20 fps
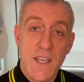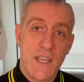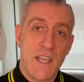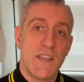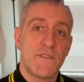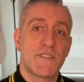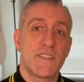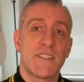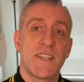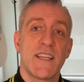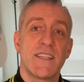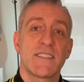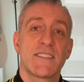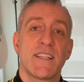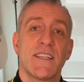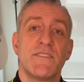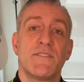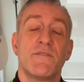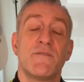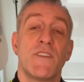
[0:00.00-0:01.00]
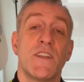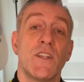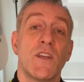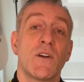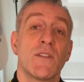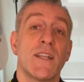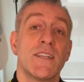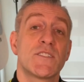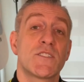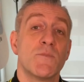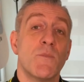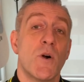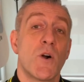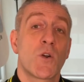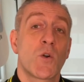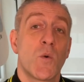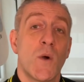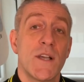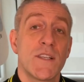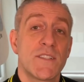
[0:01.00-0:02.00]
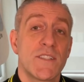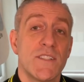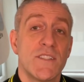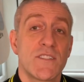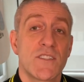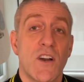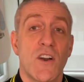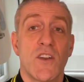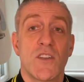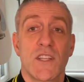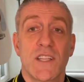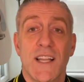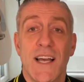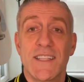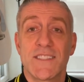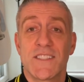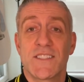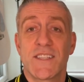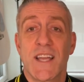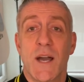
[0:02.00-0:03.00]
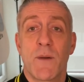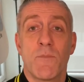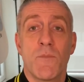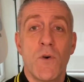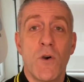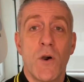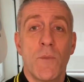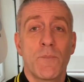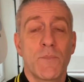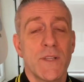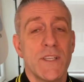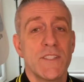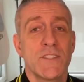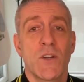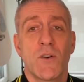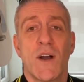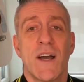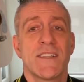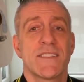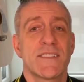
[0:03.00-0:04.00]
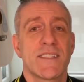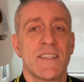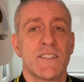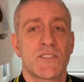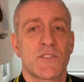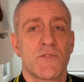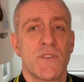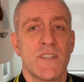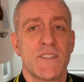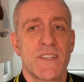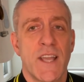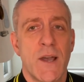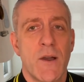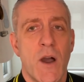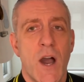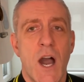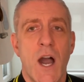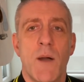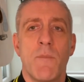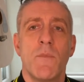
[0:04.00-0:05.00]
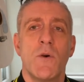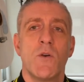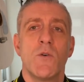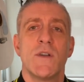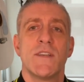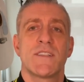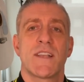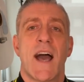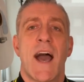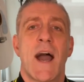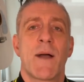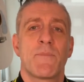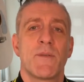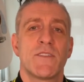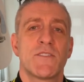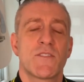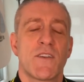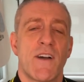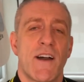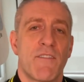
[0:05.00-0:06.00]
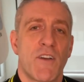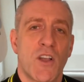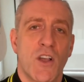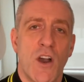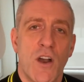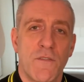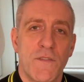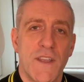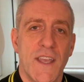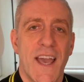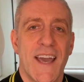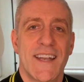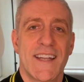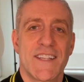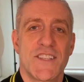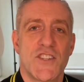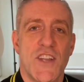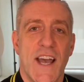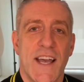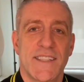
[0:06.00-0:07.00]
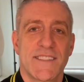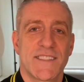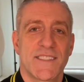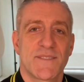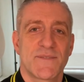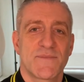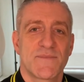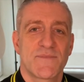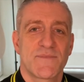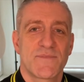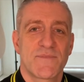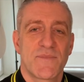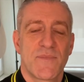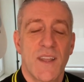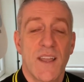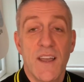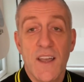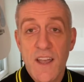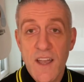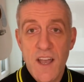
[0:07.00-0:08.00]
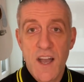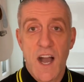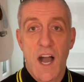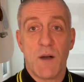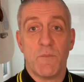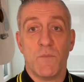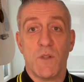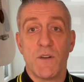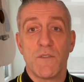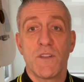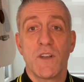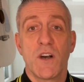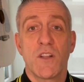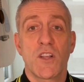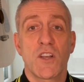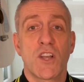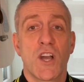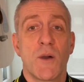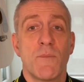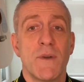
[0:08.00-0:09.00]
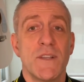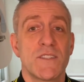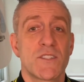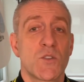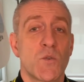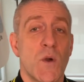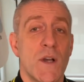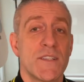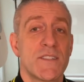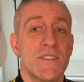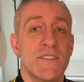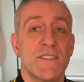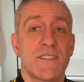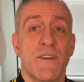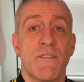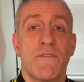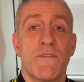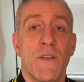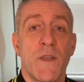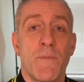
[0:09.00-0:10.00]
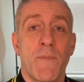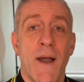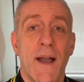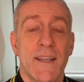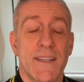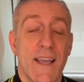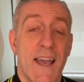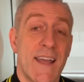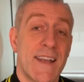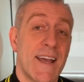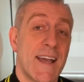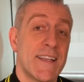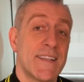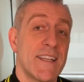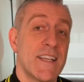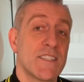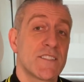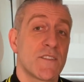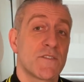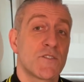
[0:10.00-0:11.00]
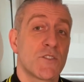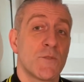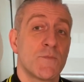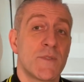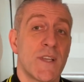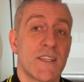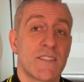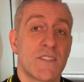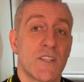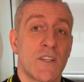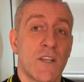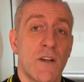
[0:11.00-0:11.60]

If today's video led to more questions or you'd like to chat more, please don't hesitate to reach out. I'm always happy to have a coffee and a chat. I'm loving all the comments, questions and feedback and ideas of subjects to